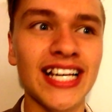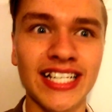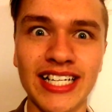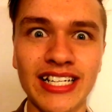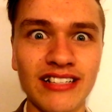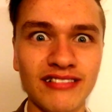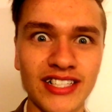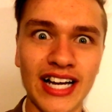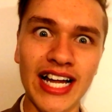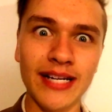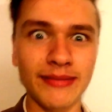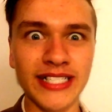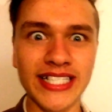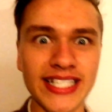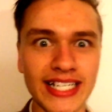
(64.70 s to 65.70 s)
like getting real
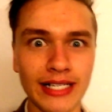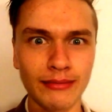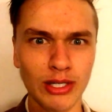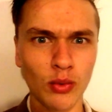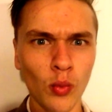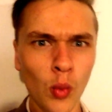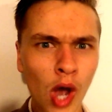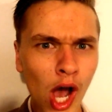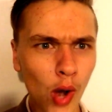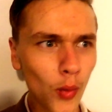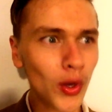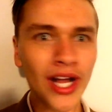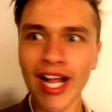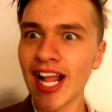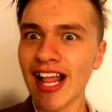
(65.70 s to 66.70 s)
animalistic. I'm like,
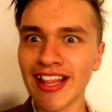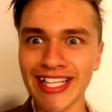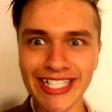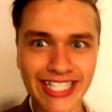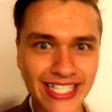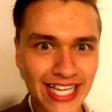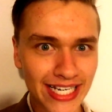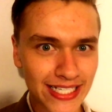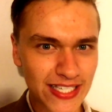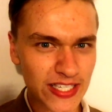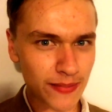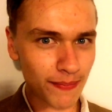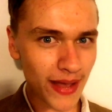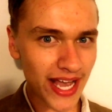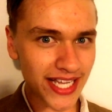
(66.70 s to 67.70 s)
woo, this is getting
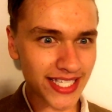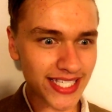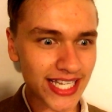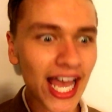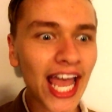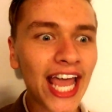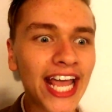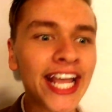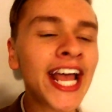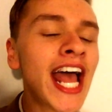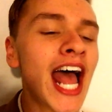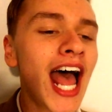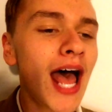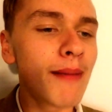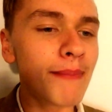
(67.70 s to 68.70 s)
spicy.
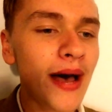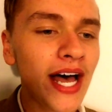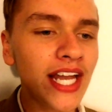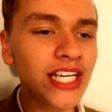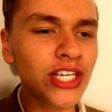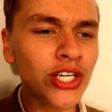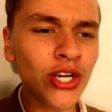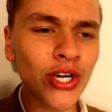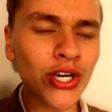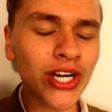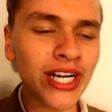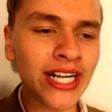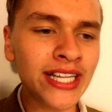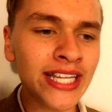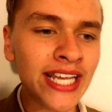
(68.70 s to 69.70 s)
But
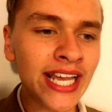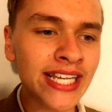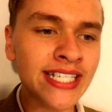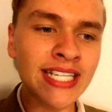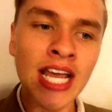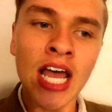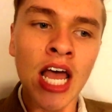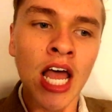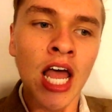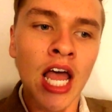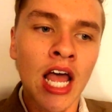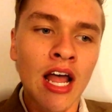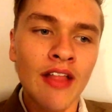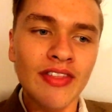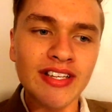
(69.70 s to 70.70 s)
no, in the end,
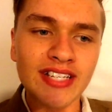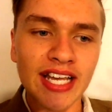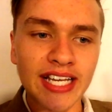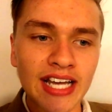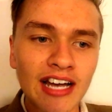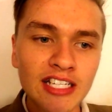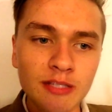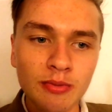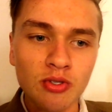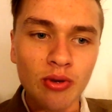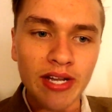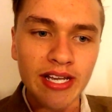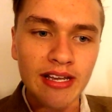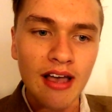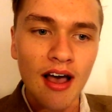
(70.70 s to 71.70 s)
there's like cuts
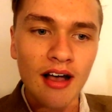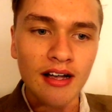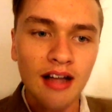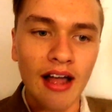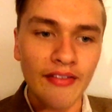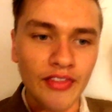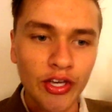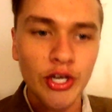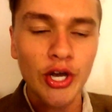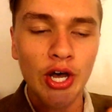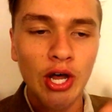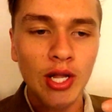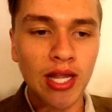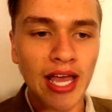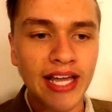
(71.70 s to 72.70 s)
between Gaga and the
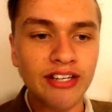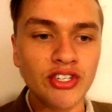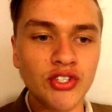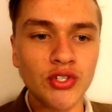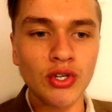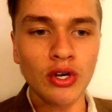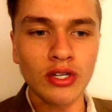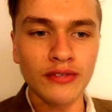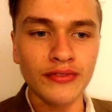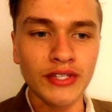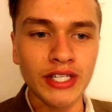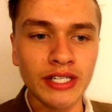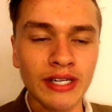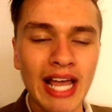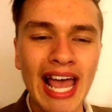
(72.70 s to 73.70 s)
girl and
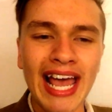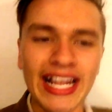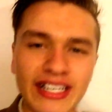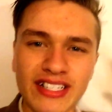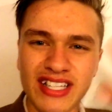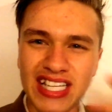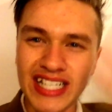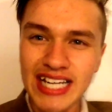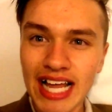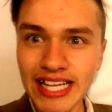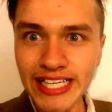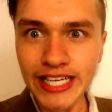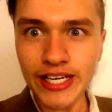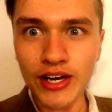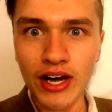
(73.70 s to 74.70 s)
Donovan and the
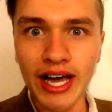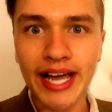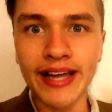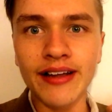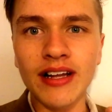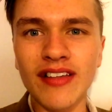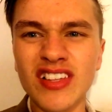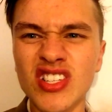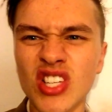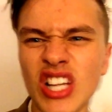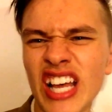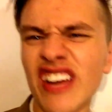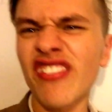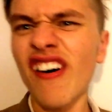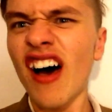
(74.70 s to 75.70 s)
Italian guy, and they're sort of
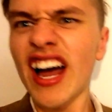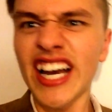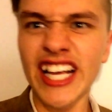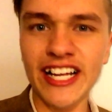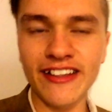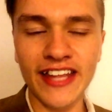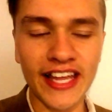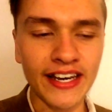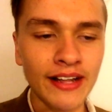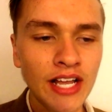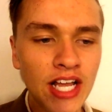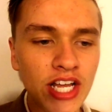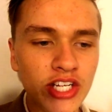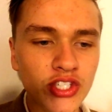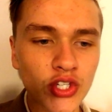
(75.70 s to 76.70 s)
like fighting, and then
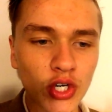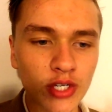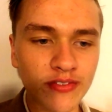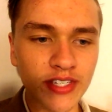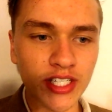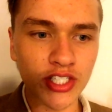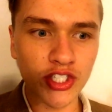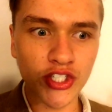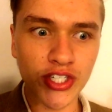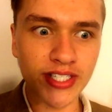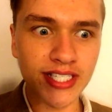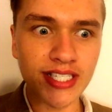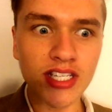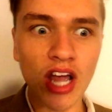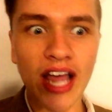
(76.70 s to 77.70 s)
Donovan
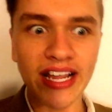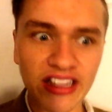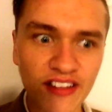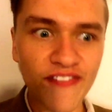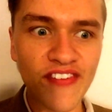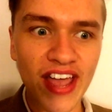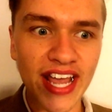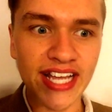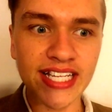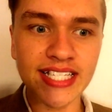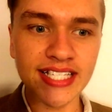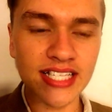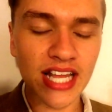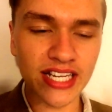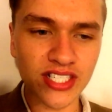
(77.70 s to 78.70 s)
shoots this guy in the
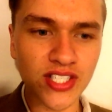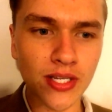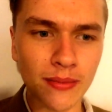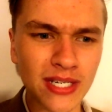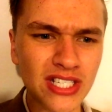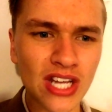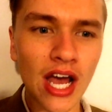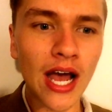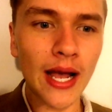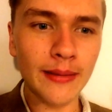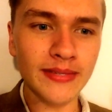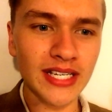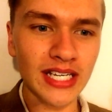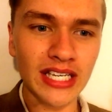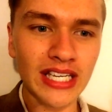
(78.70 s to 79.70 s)
face, like, so many
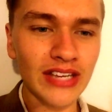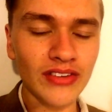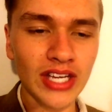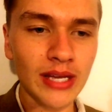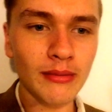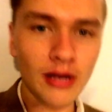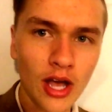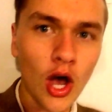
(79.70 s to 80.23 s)
times, like, giving him a